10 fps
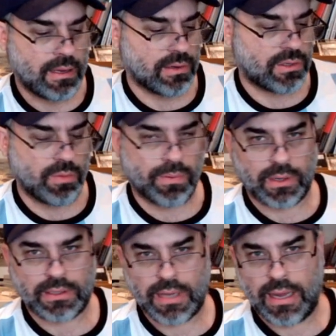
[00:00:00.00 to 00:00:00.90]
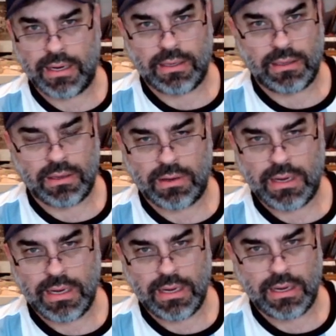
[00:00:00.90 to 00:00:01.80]
Super excited.
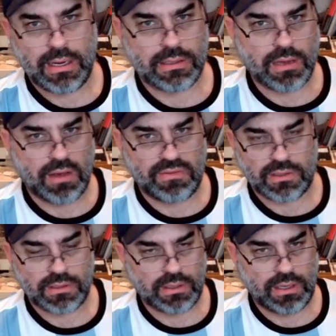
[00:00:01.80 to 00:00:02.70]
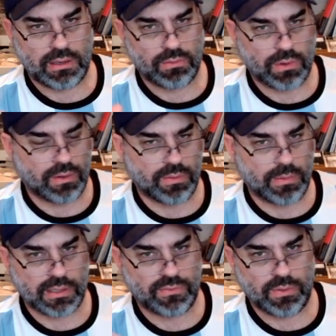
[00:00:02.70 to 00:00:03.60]
He is obviously one of the
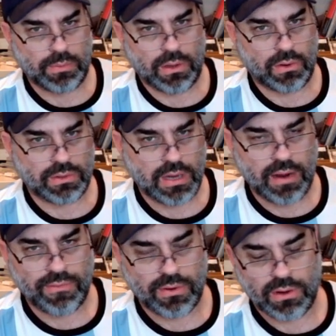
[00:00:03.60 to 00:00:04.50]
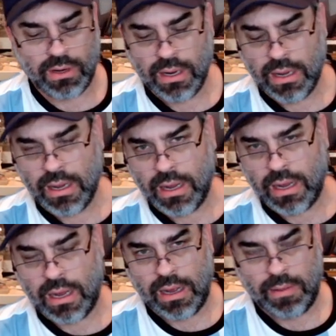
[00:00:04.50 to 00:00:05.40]
best footballers ever,
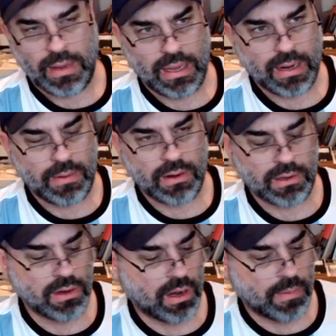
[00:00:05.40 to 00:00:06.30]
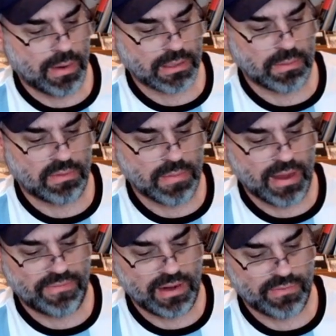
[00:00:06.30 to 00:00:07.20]
and I'm here to talk about some of
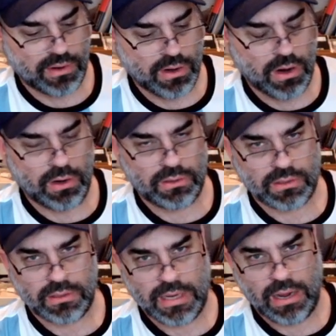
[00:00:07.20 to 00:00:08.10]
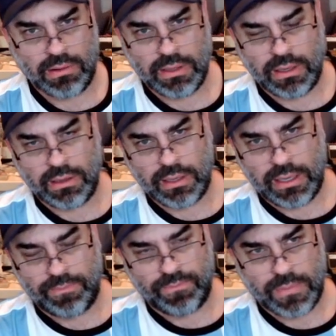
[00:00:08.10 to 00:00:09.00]
my favorite cards. Now,
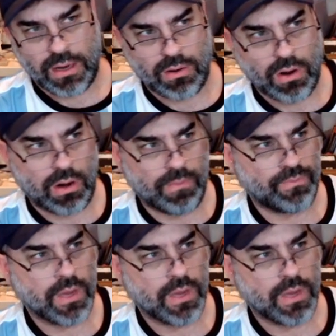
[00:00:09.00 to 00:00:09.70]
literally, there are